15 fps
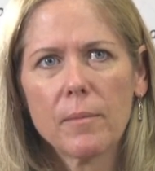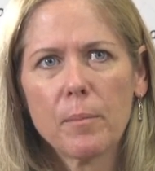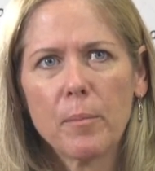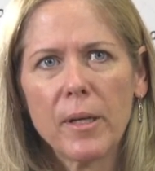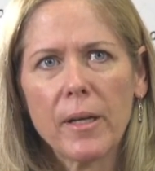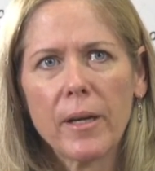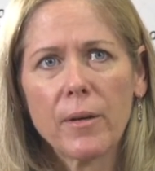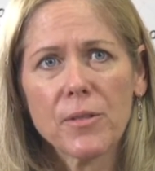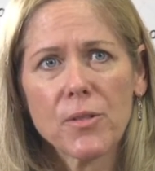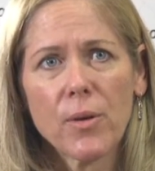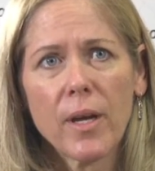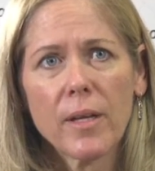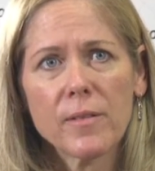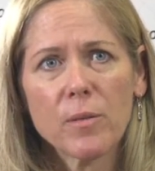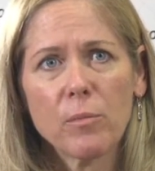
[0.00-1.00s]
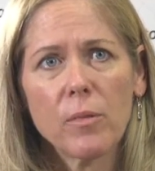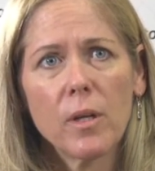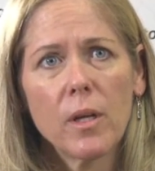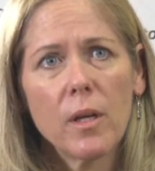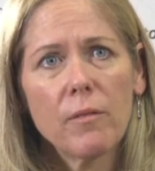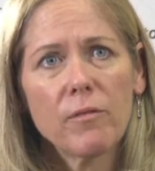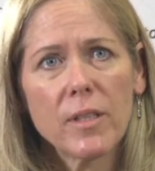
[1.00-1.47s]
but I also had some
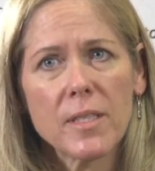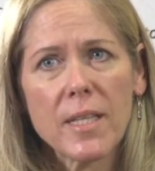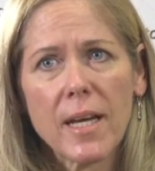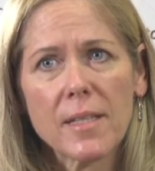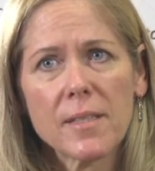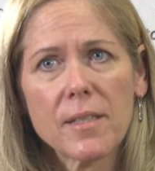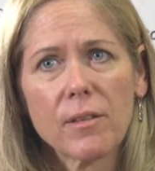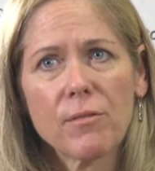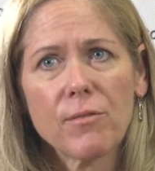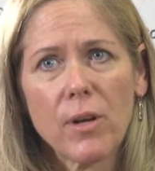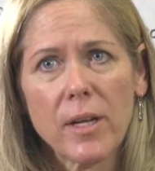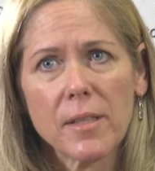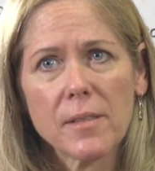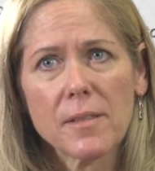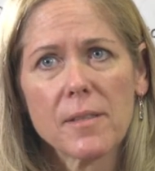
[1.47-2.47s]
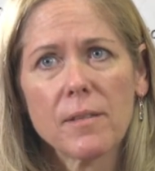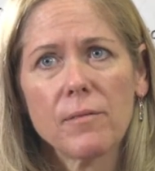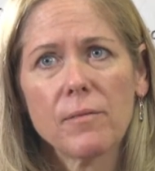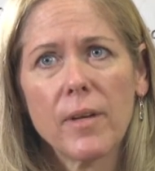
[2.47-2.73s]
fantastic friends